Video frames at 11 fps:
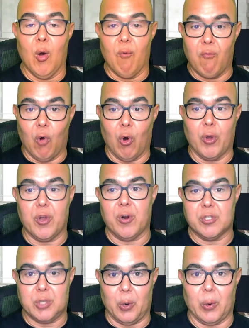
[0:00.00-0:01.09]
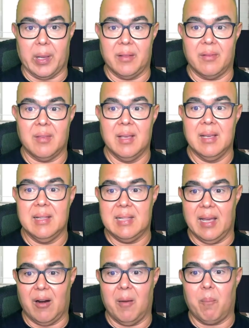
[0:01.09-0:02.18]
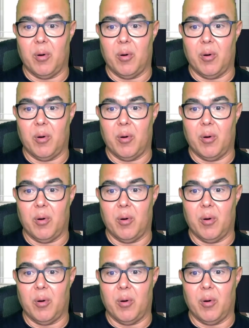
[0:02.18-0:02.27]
VOYR tokens that are